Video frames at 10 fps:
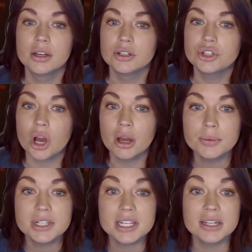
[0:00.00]
Donna
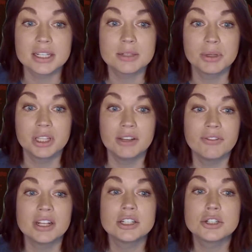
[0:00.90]
was in disbelief
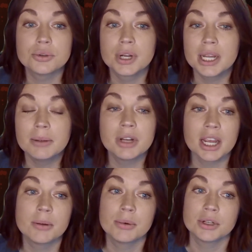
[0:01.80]
and screamed
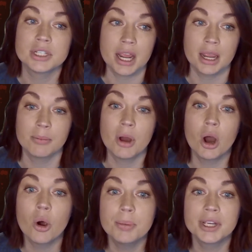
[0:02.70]
Amber's name,
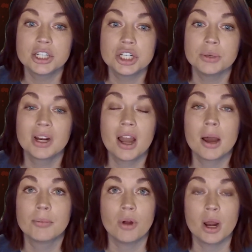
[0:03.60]
hoping she would
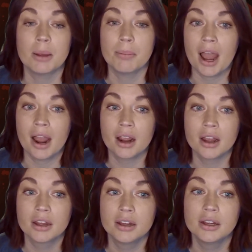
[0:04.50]
come running back,
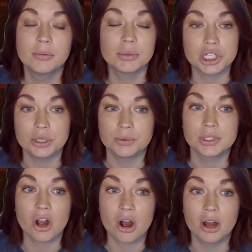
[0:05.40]
but she was
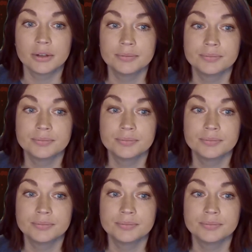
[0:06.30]
gone.